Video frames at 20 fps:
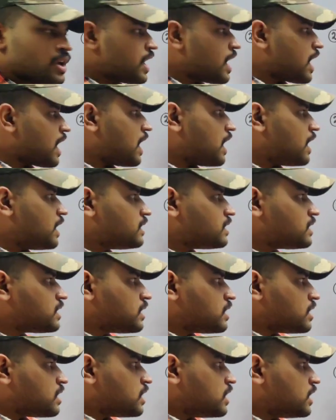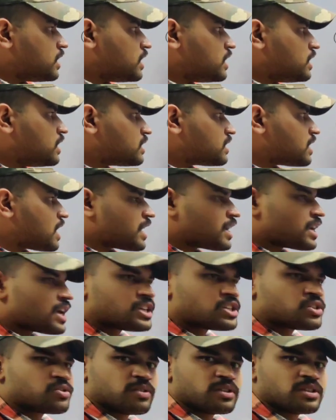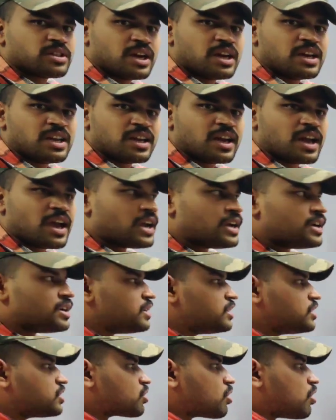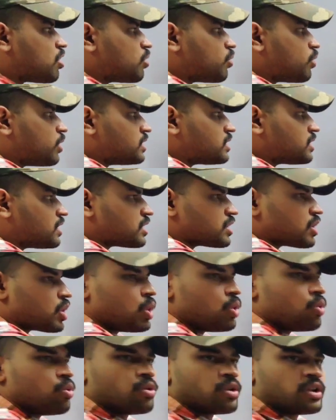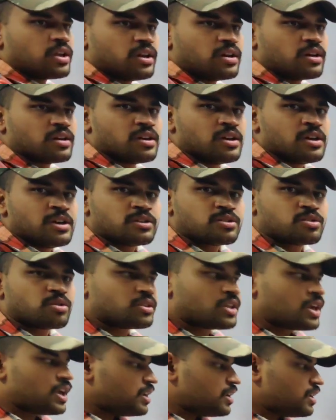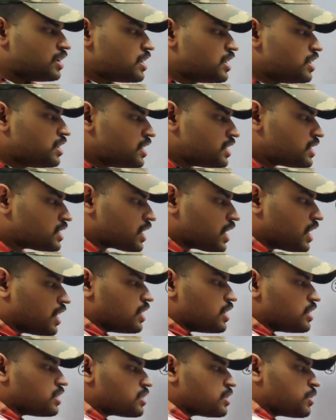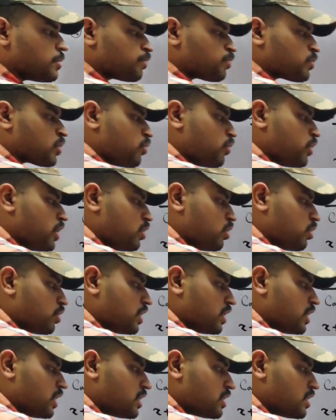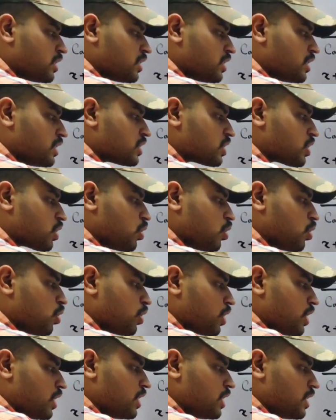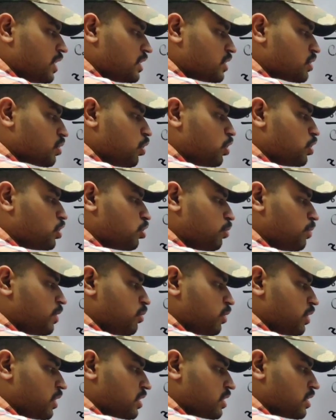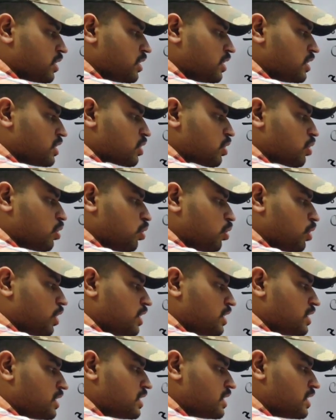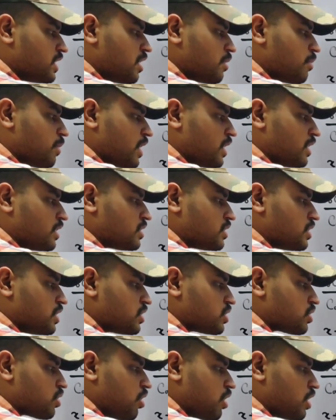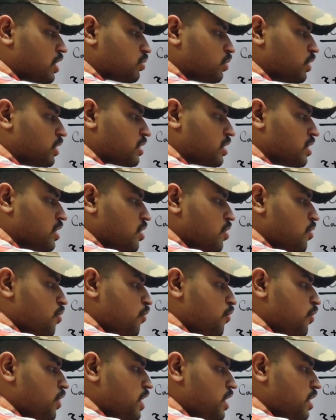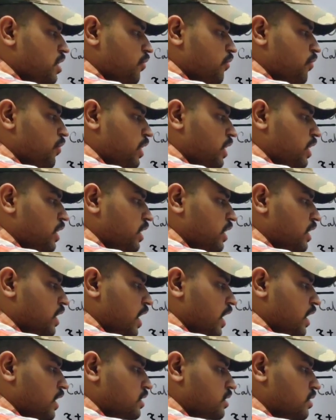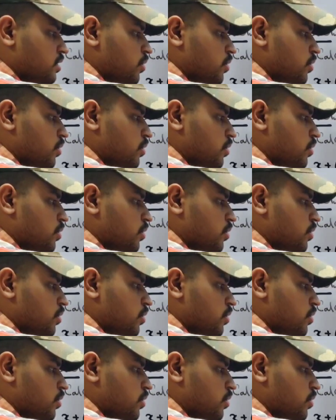and it is attached with the ligand is called, what is that? Chlorine. So then in this case we know that this chlorine is going to be what? This chlorine Cl minus is called as what? Weak filled ligand.